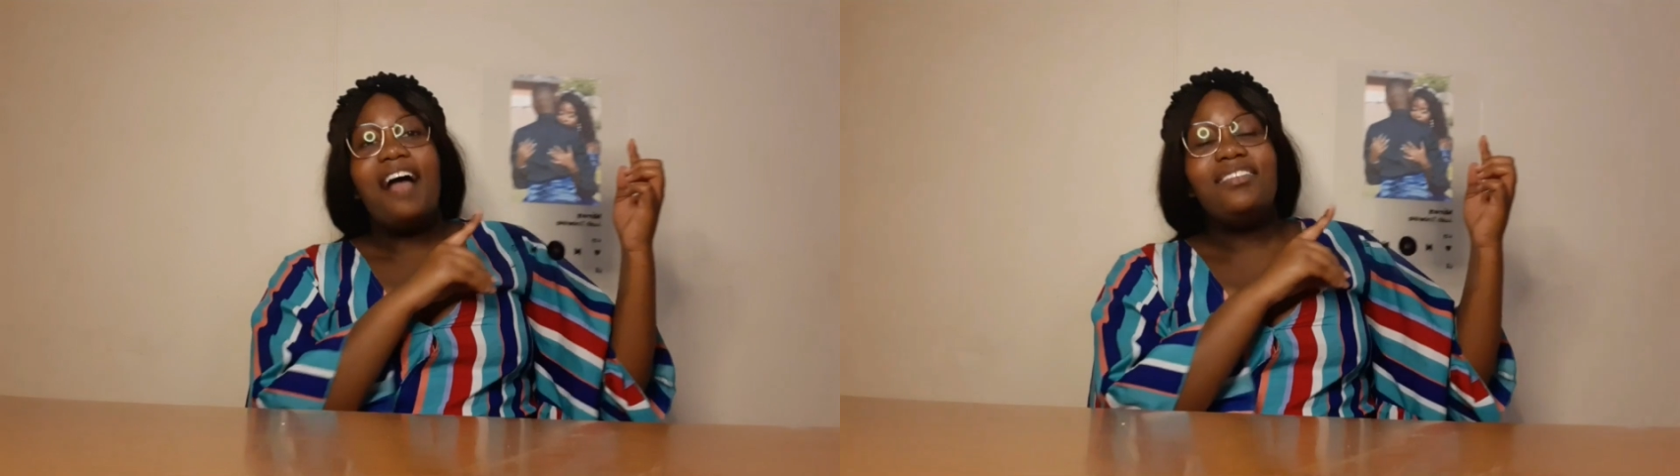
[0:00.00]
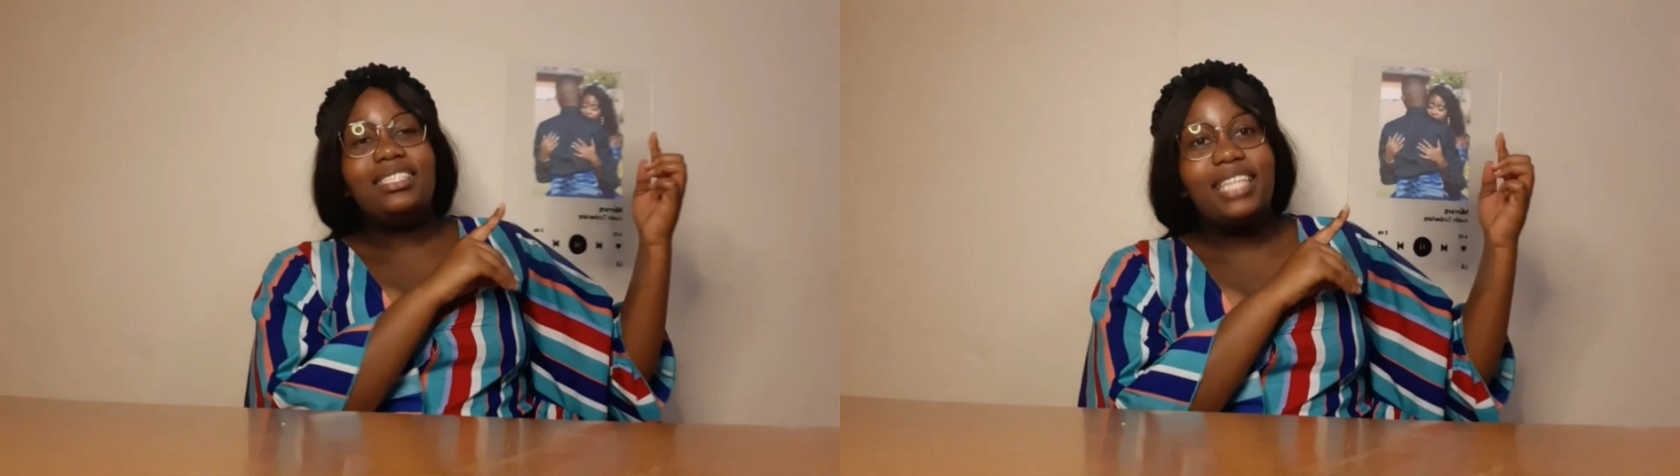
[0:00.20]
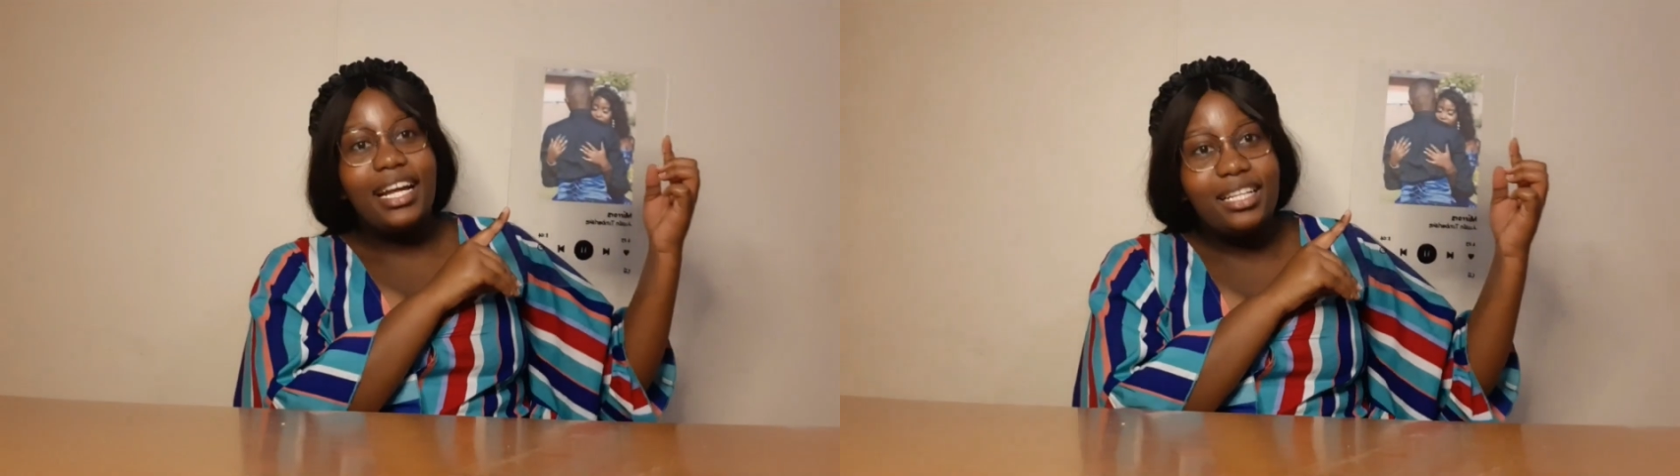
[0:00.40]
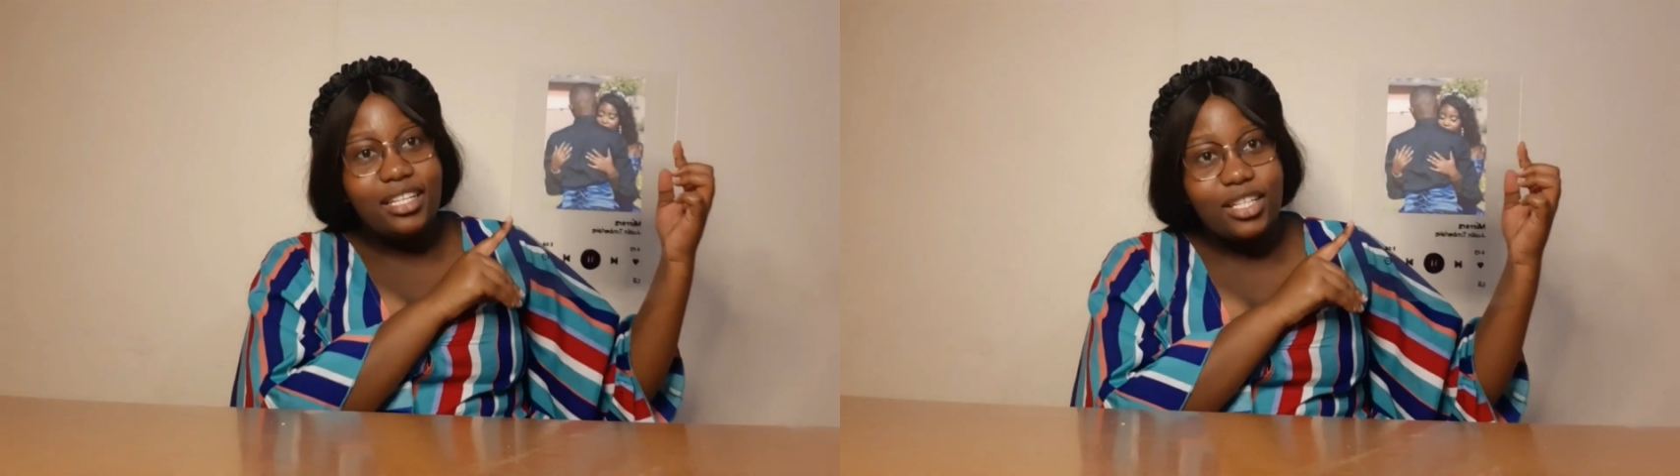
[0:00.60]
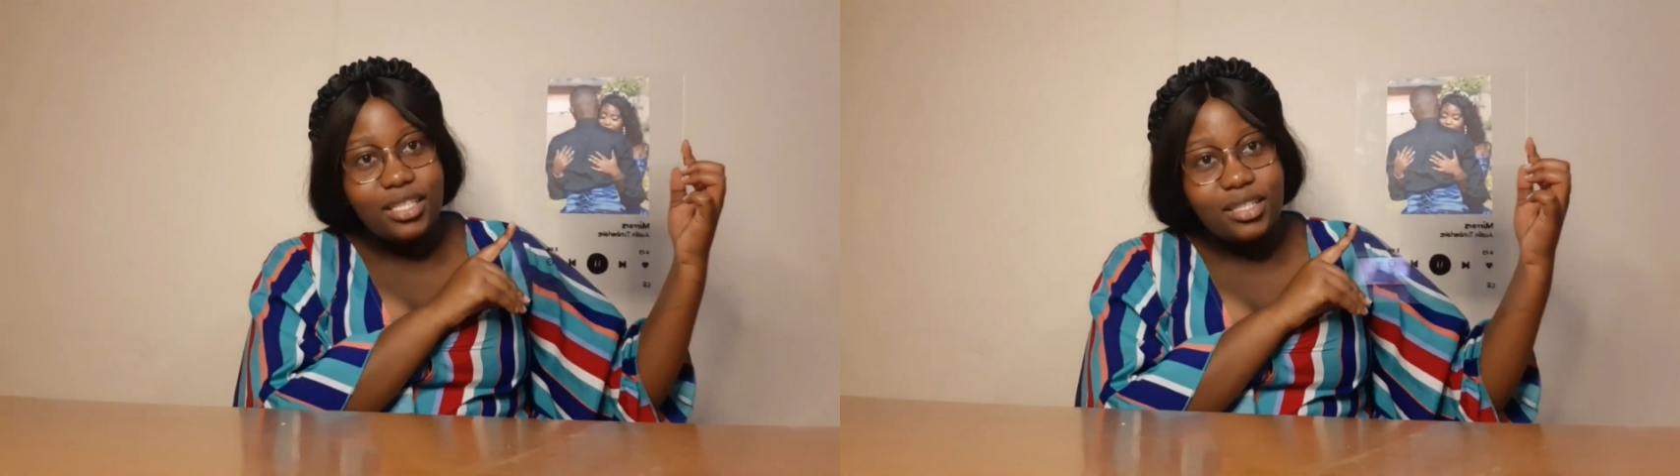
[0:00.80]
I'm
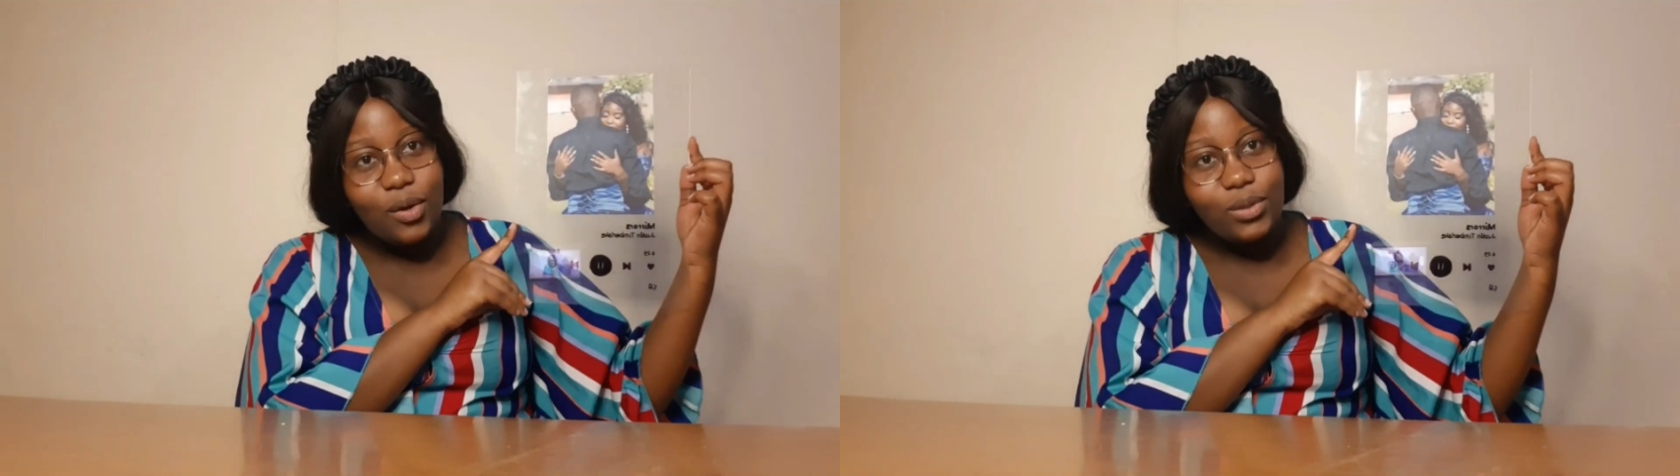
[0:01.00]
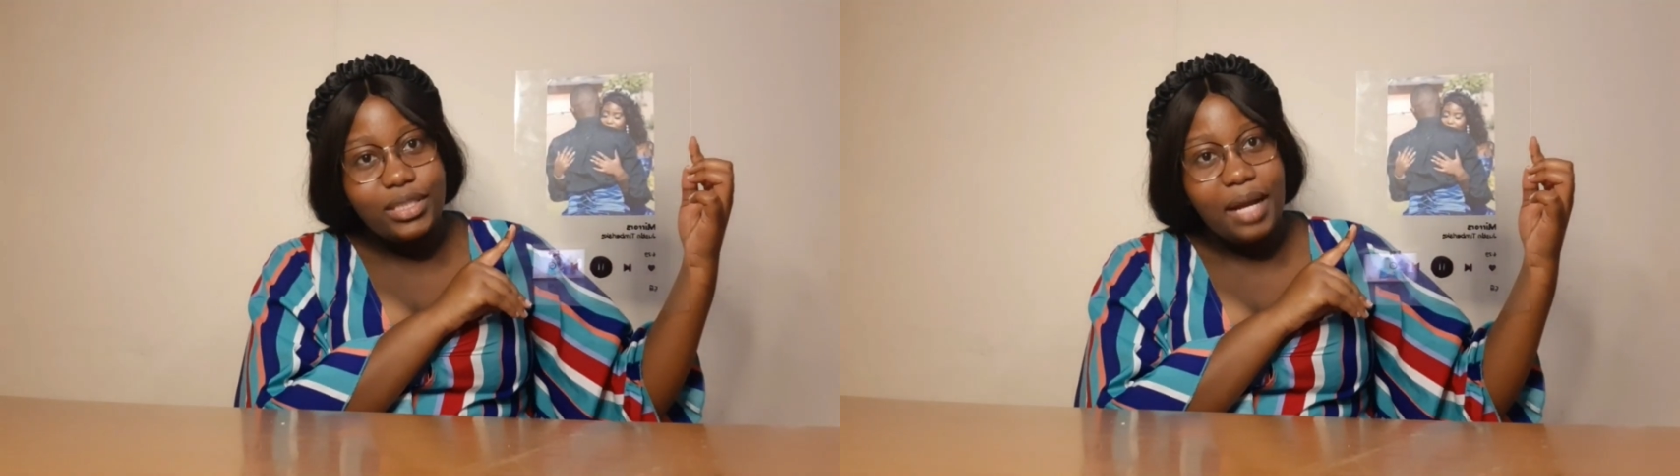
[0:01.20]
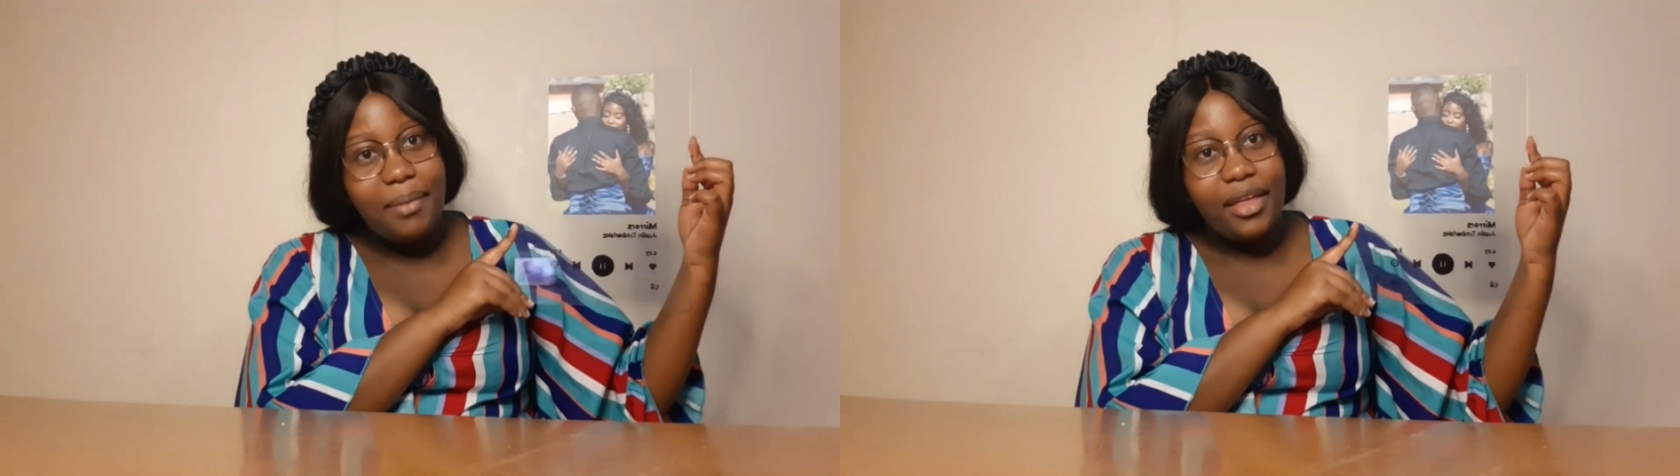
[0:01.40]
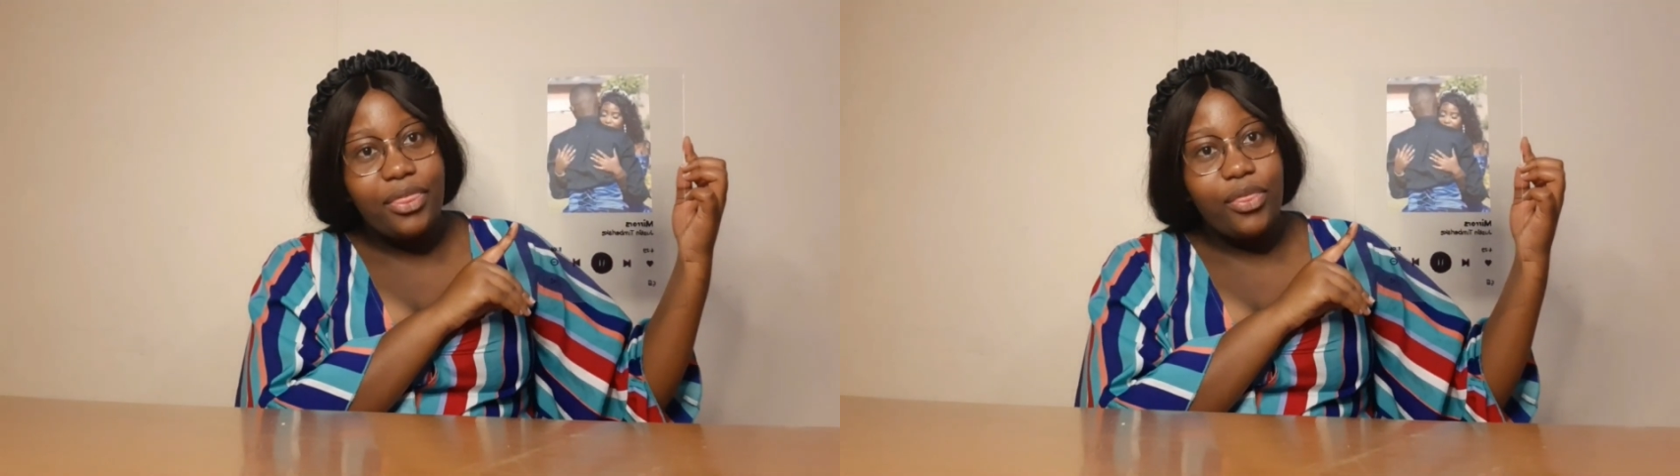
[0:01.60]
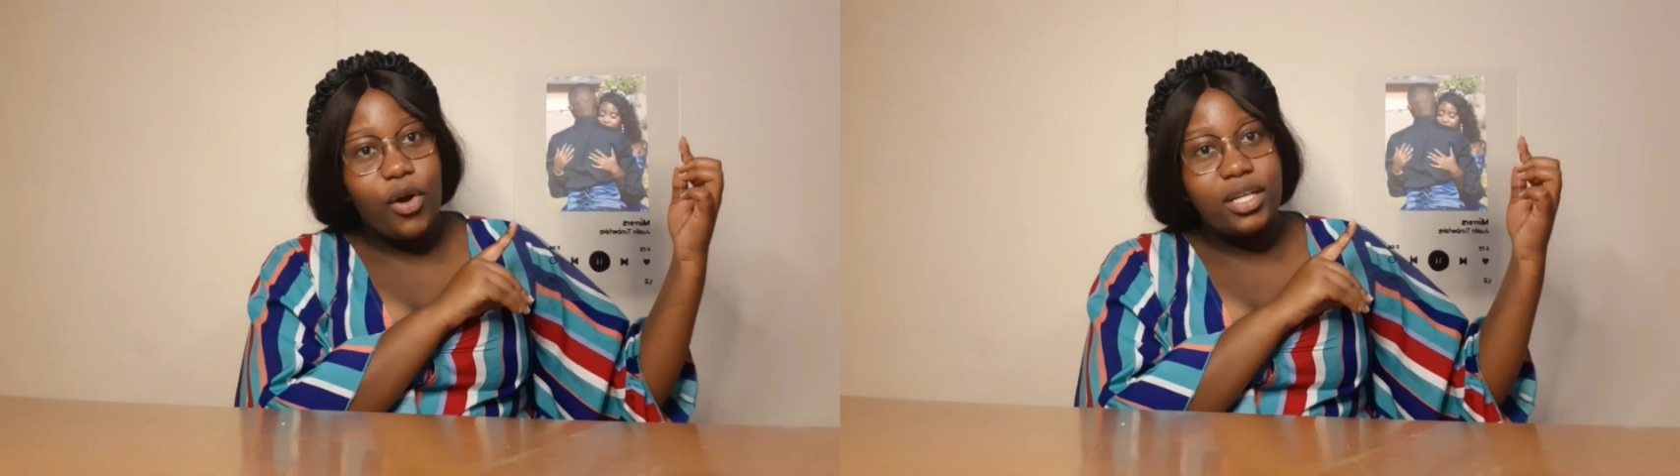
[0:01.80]
excited because the whole time I
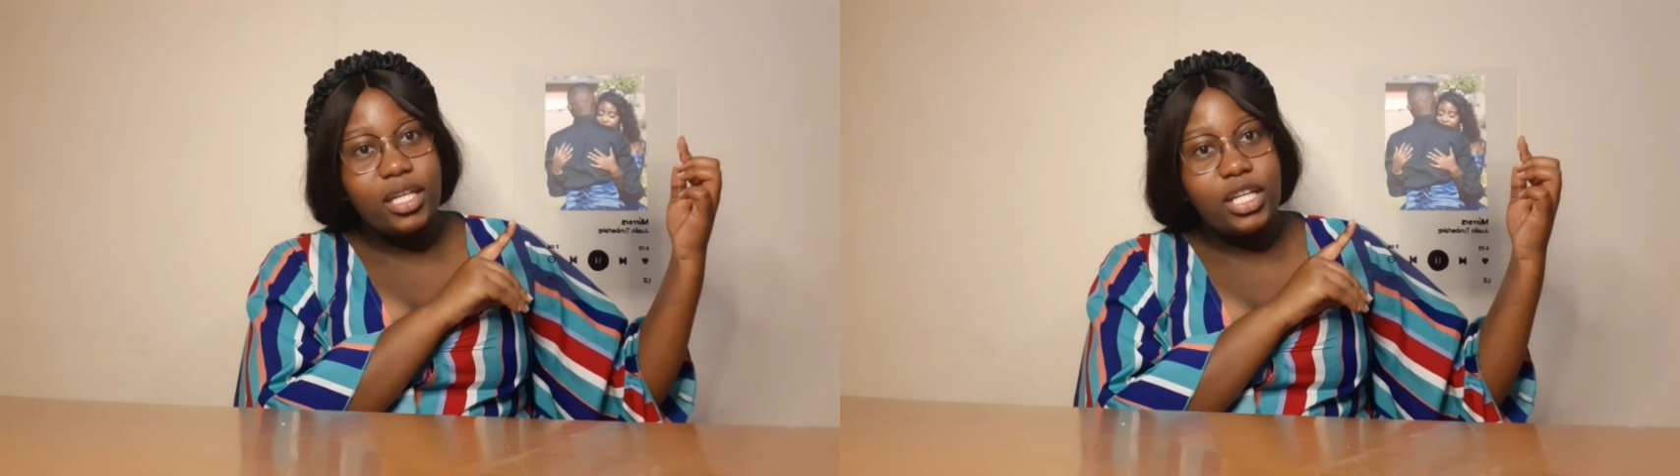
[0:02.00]
thought